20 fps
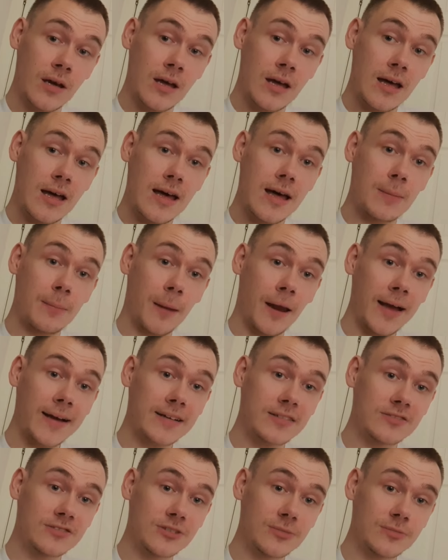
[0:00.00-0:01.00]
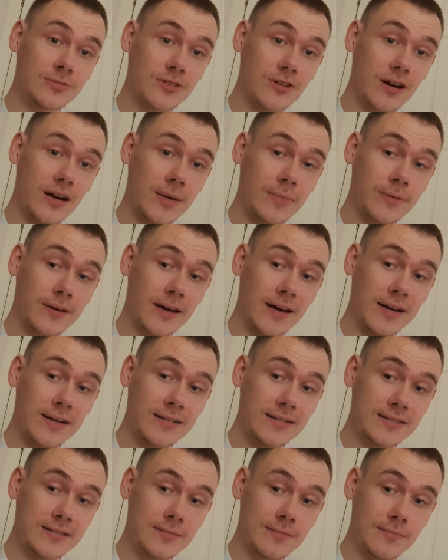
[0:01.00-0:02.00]
Like and subscribe,
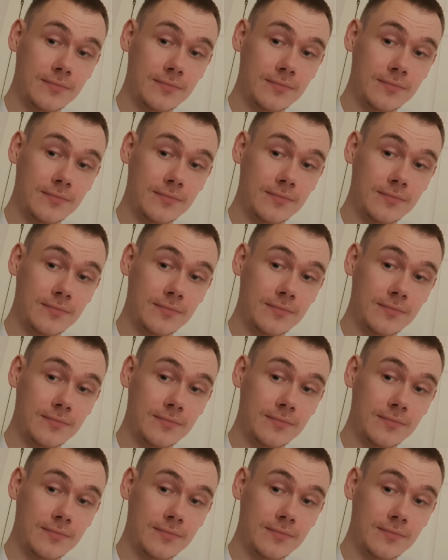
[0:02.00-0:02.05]
guys.